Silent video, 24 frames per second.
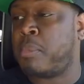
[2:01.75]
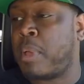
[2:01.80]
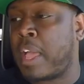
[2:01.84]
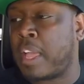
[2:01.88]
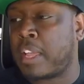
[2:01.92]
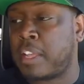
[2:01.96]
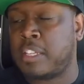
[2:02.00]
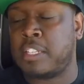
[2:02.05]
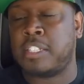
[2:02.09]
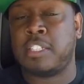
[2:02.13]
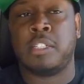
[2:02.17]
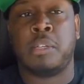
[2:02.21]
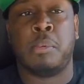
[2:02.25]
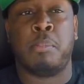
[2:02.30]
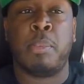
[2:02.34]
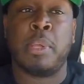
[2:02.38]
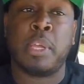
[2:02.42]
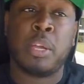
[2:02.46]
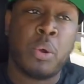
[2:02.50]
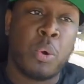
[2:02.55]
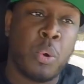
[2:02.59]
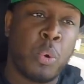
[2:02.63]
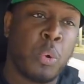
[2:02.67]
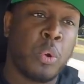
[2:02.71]
package in the
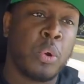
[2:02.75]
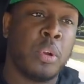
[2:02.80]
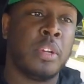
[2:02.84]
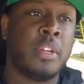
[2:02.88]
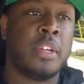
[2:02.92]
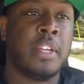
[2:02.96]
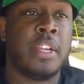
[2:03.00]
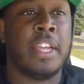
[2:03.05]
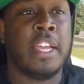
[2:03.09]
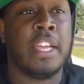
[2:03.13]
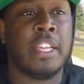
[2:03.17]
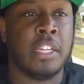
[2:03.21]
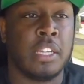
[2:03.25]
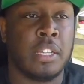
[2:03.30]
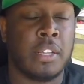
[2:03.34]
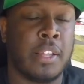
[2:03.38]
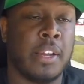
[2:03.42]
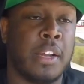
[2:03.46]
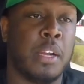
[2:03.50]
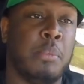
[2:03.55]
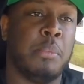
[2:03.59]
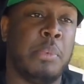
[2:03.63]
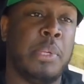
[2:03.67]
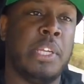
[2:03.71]
Bighorn and the
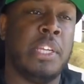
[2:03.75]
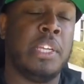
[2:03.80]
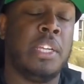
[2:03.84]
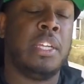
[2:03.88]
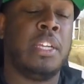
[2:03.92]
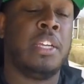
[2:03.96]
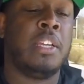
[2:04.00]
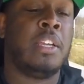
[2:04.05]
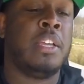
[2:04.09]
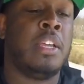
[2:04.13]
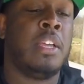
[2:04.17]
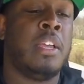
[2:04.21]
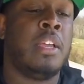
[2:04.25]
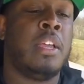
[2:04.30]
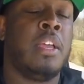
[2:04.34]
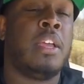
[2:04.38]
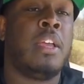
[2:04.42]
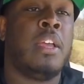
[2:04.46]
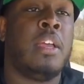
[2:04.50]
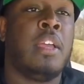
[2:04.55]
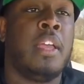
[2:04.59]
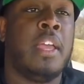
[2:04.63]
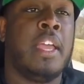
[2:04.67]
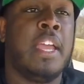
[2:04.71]
Laramie.
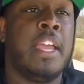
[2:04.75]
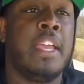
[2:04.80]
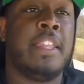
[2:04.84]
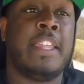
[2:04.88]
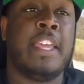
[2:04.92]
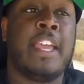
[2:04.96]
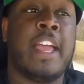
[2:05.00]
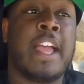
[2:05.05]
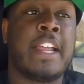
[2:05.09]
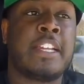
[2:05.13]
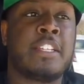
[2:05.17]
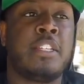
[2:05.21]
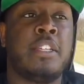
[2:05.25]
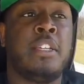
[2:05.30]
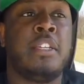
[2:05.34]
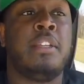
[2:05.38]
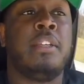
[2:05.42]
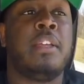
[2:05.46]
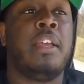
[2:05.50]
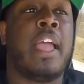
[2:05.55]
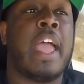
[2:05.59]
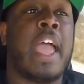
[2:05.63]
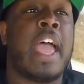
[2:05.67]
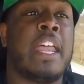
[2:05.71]
And they actually
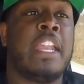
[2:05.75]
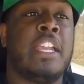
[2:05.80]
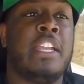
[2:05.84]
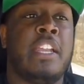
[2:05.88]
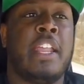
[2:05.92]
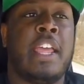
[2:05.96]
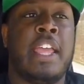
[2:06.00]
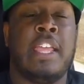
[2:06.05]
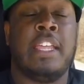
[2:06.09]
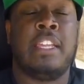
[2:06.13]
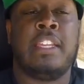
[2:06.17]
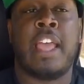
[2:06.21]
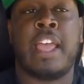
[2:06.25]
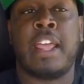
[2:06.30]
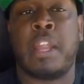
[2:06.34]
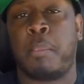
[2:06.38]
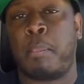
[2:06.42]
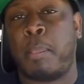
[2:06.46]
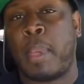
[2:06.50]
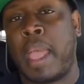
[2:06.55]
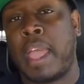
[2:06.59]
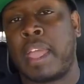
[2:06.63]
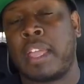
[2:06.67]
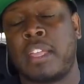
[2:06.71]
added a night
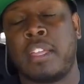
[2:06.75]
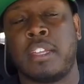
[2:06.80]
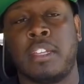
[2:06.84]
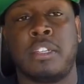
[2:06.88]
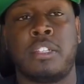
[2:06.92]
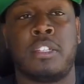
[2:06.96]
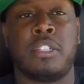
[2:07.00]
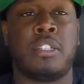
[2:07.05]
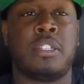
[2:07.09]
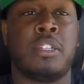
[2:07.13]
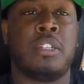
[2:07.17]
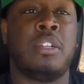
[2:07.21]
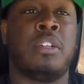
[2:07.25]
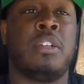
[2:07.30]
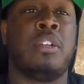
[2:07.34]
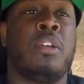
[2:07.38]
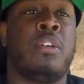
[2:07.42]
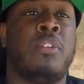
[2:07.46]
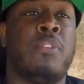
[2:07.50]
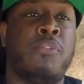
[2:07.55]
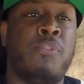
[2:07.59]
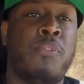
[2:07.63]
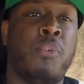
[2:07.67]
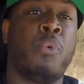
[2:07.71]
package
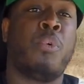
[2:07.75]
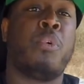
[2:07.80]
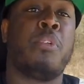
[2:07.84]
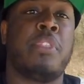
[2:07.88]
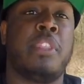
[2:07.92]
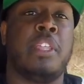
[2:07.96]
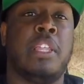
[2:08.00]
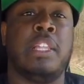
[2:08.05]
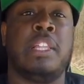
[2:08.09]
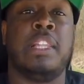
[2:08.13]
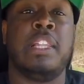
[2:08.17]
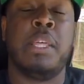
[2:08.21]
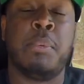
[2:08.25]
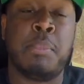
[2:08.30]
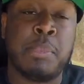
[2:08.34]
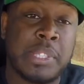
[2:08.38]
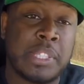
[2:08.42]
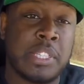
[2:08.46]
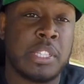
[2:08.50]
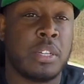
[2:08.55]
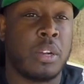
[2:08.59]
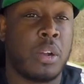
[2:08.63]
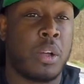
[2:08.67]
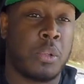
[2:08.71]
for the
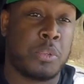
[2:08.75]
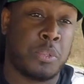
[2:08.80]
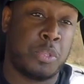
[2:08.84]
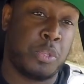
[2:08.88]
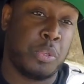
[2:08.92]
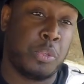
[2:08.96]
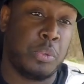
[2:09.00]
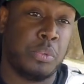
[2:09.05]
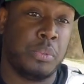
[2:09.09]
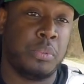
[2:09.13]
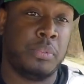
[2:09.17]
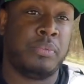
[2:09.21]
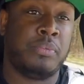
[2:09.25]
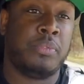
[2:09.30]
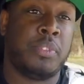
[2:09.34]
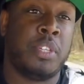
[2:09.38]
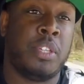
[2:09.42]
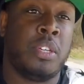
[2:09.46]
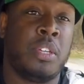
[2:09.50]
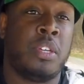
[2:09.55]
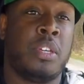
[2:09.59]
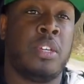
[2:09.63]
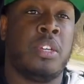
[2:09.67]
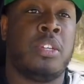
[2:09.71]
limited also.
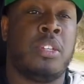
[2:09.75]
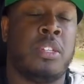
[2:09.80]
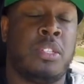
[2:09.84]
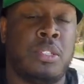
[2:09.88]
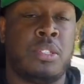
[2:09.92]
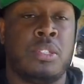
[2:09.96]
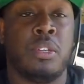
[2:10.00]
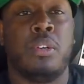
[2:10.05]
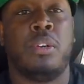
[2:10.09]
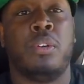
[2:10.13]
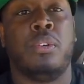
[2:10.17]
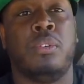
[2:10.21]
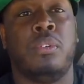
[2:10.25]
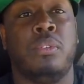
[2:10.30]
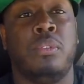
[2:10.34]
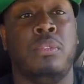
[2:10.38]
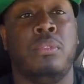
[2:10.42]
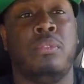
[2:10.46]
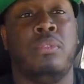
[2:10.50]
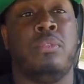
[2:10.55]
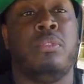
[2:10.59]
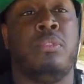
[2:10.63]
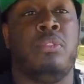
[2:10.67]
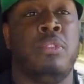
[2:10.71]
So
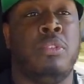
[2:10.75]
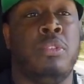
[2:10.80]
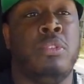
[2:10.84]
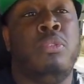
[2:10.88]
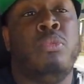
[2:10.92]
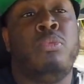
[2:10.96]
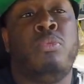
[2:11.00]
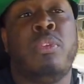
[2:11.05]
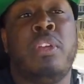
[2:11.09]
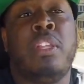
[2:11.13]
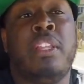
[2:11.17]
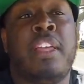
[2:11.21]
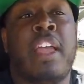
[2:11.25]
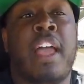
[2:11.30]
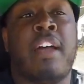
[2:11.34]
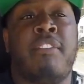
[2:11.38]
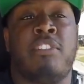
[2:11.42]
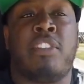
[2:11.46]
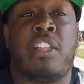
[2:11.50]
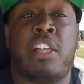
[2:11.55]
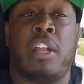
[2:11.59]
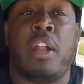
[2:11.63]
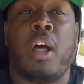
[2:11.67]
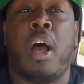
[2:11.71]
you really have
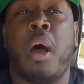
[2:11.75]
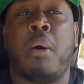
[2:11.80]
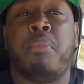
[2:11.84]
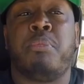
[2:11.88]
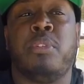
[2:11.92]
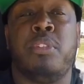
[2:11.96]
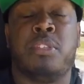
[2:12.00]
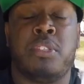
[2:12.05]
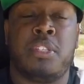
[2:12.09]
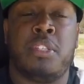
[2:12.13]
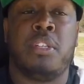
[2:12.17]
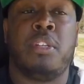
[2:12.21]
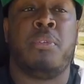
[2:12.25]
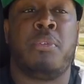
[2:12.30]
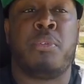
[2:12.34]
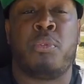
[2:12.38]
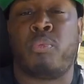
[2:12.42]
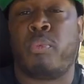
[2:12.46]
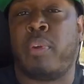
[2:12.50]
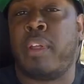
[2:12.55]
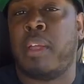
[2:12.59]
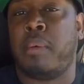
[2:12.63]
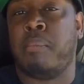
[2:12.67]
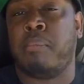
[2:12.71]
a lot of options here with
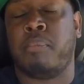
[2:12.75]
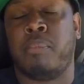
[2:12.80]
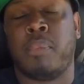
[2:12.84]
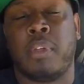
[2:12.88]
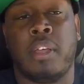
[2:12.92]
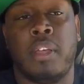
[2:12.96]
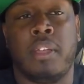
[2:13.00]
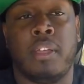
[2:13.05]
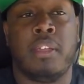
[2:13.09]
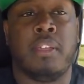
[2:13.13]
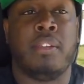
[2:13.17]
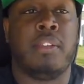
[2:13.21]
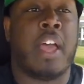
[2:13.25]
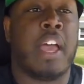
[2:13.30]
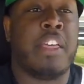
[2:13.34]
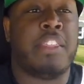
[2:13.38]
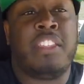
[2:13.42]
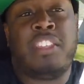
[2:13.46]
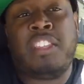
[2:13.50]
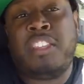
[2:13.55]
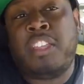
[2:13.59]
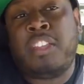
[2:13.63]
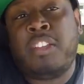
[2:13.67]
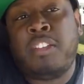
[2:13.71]
Ram. And I
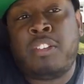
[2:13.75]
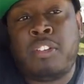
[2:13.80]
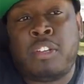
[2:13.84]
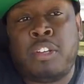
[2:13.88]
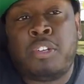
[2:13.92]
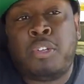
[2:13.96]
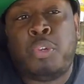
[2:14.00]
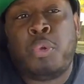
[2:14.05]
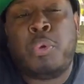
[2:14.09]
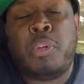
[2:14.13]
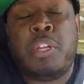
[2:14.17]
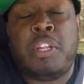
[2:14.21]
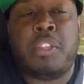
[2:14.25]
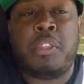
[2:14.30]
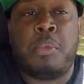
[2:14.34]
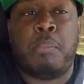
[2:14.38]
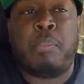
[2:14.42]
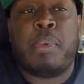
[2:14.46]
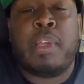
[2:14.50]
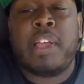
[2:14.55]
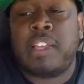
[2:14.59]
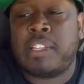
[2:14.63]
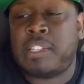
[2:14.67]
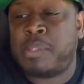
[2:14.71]
think that they, they're doing it the
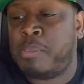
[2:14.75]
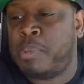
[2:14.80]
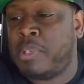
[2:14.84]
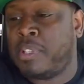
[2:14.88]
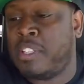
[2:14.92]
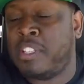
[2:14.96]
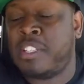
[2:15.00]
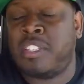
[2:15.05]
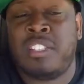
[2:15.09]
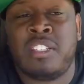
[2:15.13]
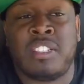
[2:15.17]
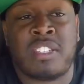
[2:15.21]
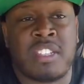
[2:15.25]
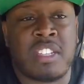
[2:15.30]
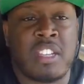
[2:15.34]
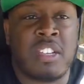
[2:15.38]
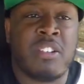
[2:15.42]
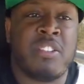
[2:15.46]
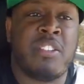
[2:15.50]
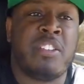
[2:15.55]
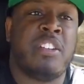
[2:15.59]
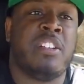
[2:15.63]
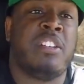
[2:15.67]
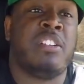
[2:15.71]
best, but this
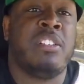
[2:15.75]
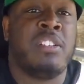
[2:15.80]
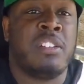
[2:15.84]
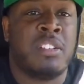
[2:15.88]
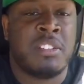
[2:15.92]
interior